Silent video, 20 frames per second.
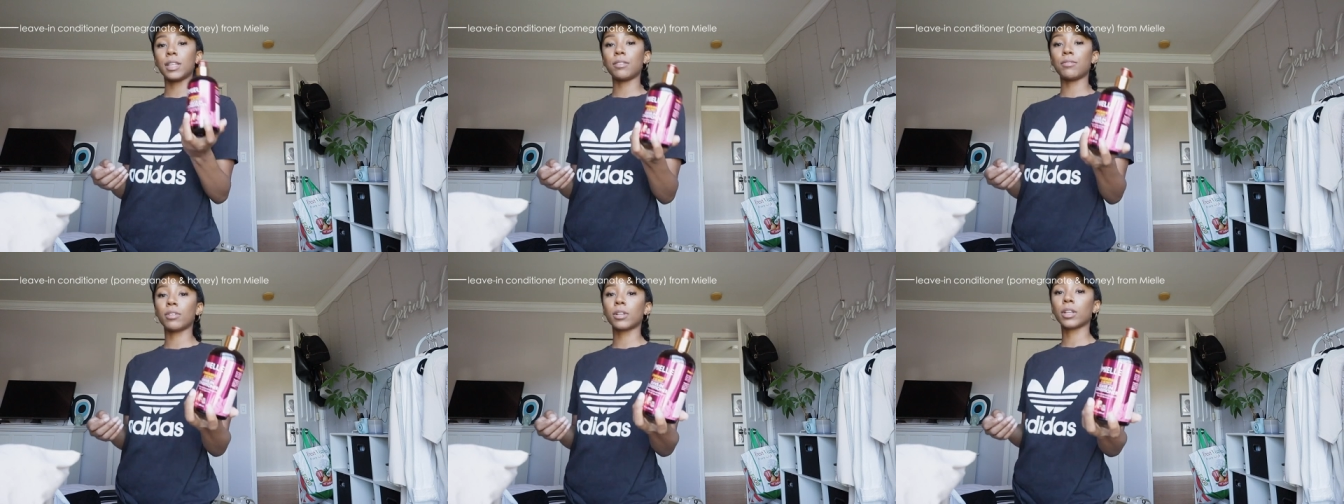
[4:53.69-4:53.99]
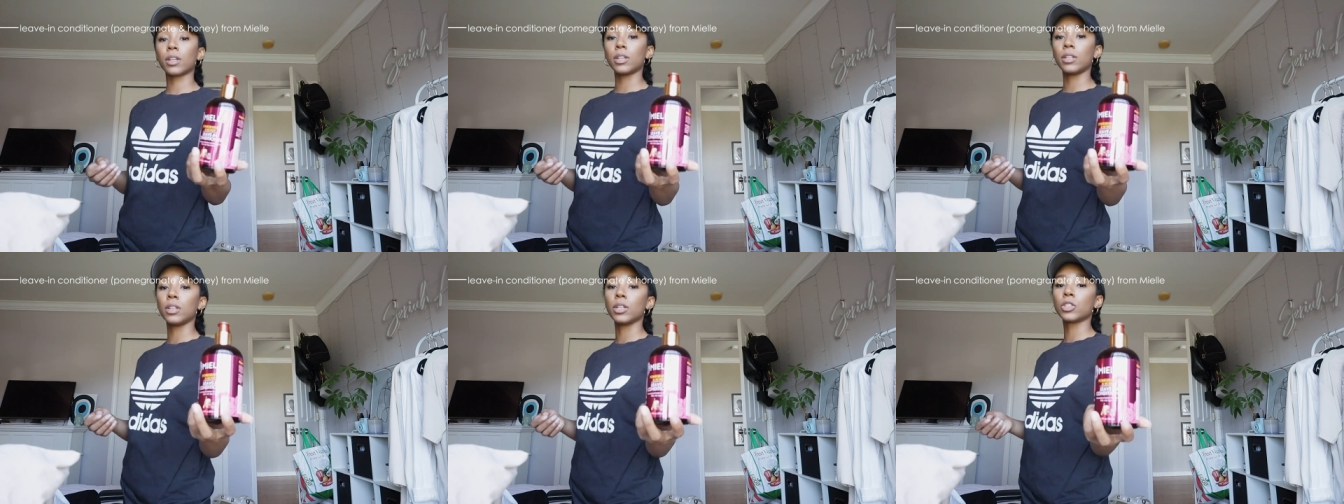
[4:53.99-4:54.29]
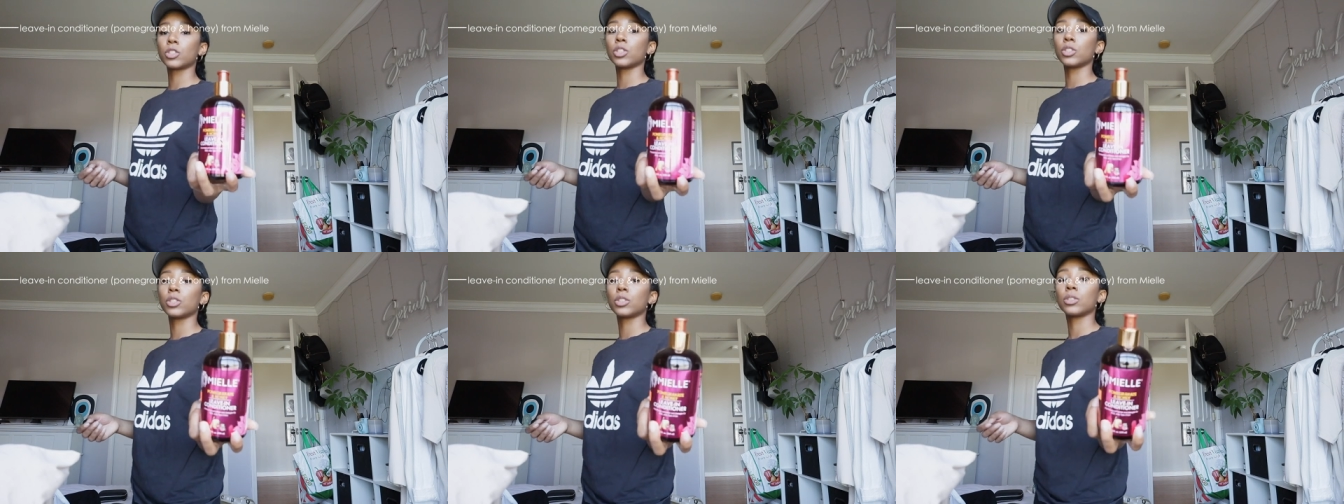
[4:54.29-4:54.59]
leave-in
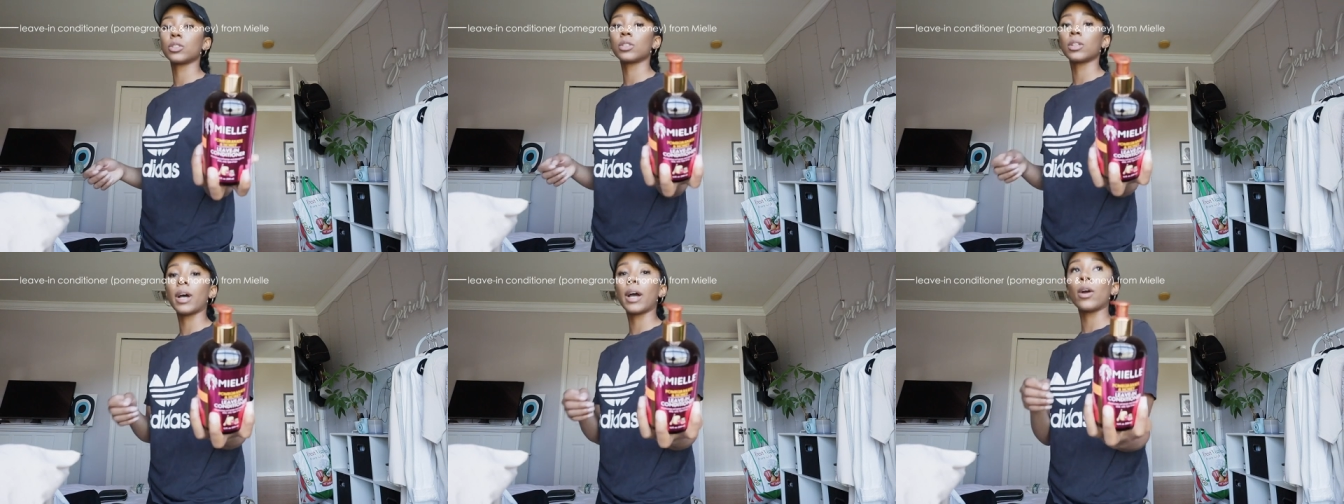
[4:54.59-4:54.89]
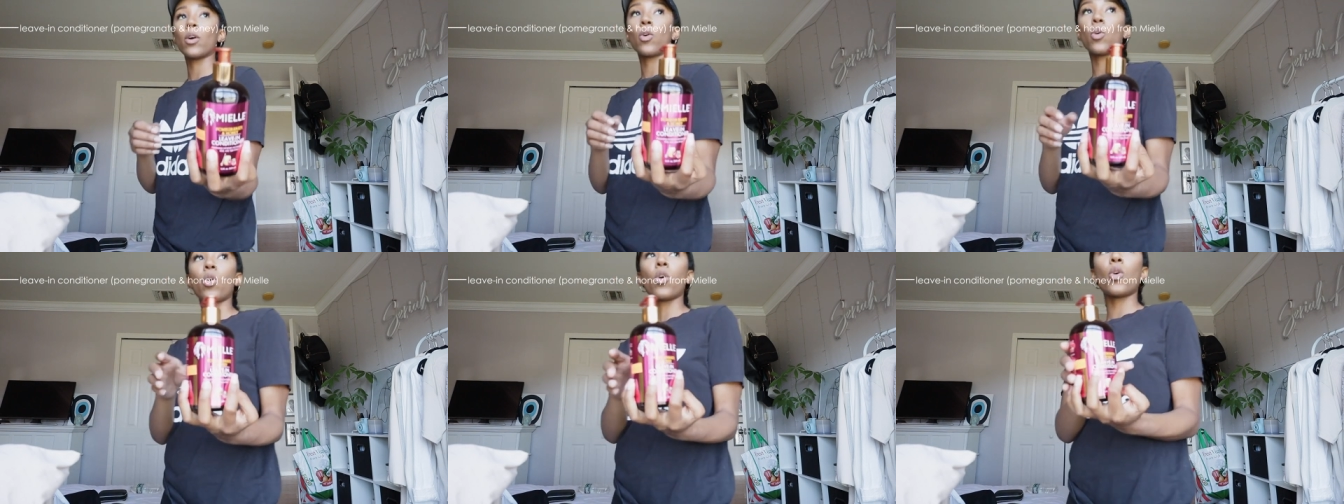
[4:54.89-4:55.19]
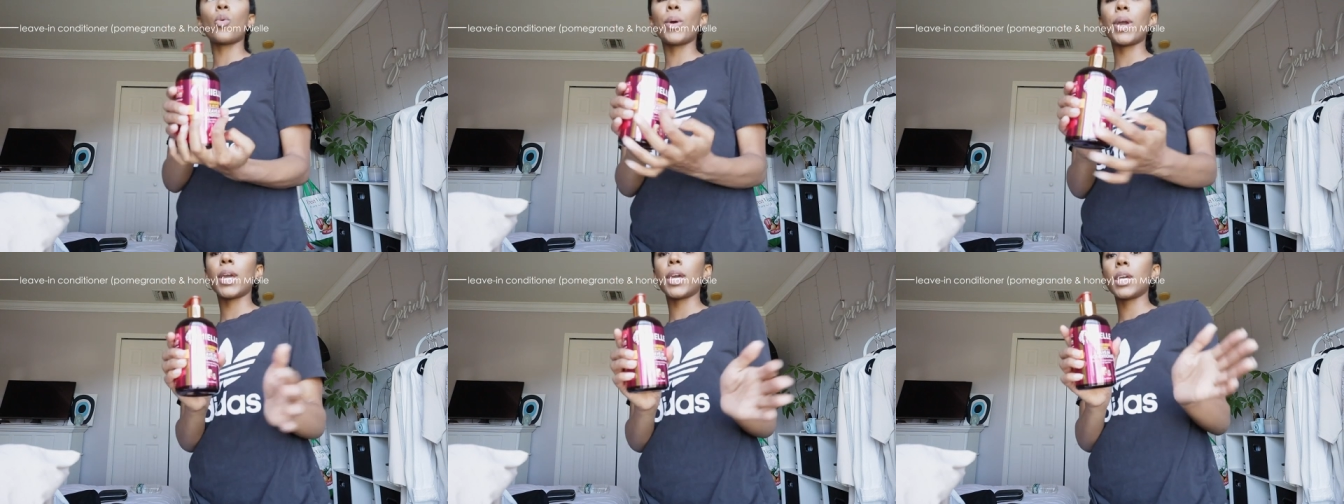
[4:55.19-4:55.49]
conditioner. I
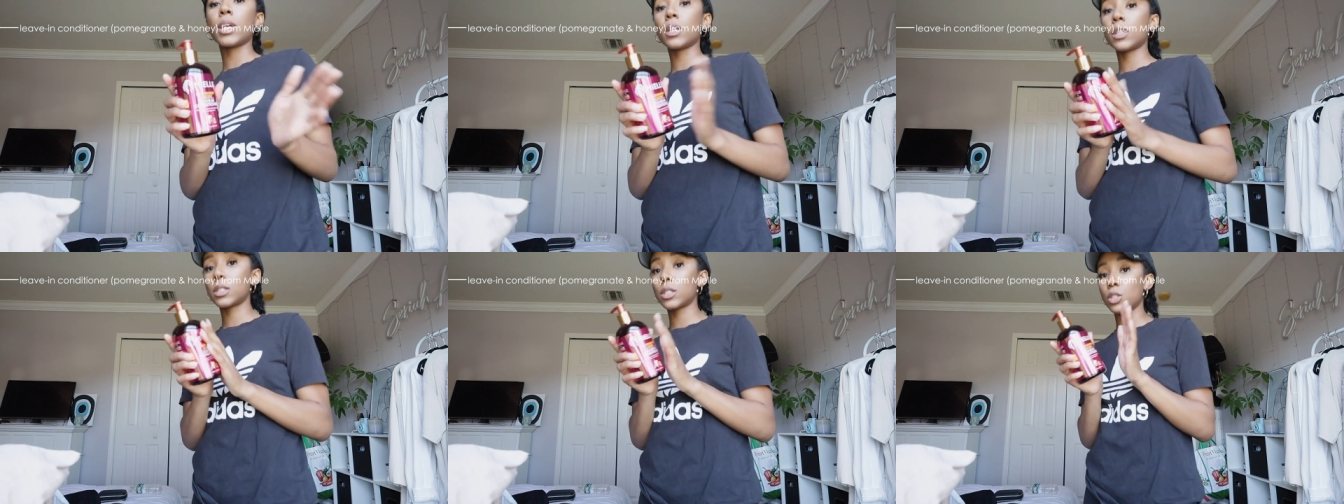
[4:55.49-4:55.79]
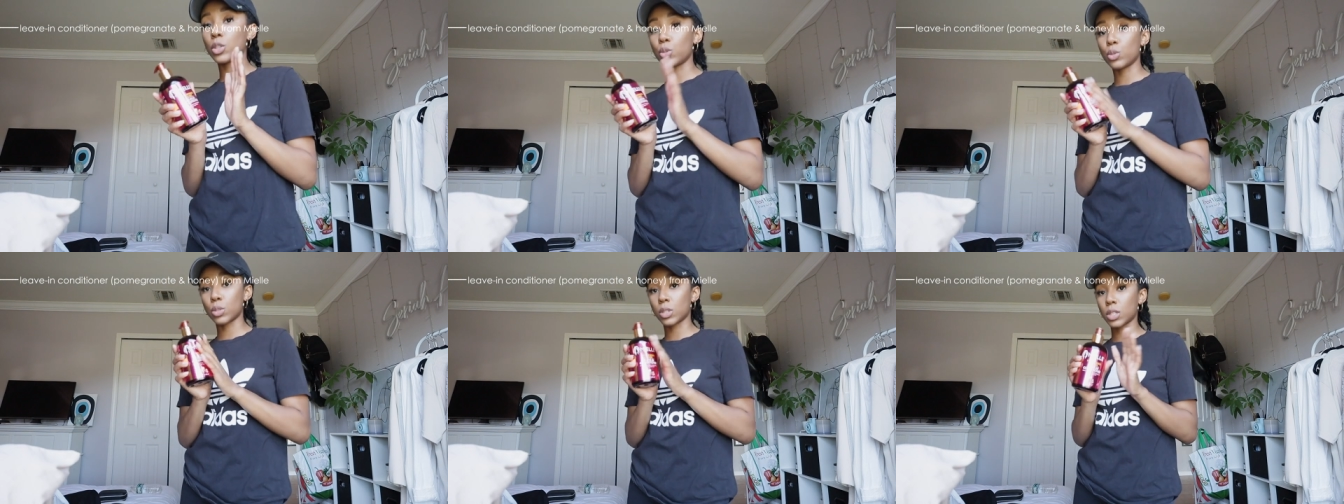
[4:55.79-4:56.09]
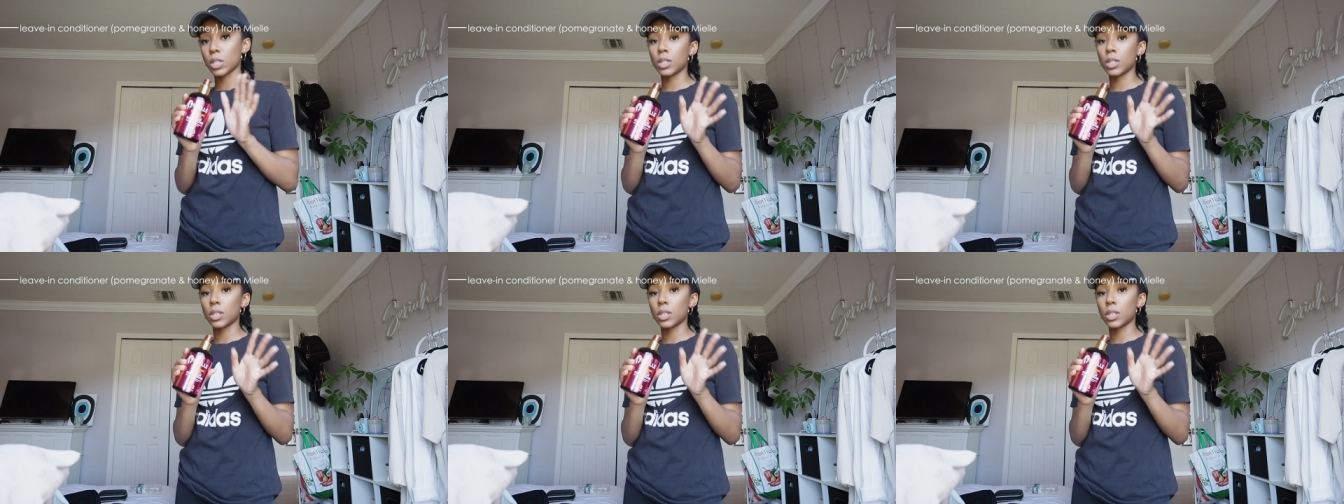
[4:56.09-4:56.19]
always use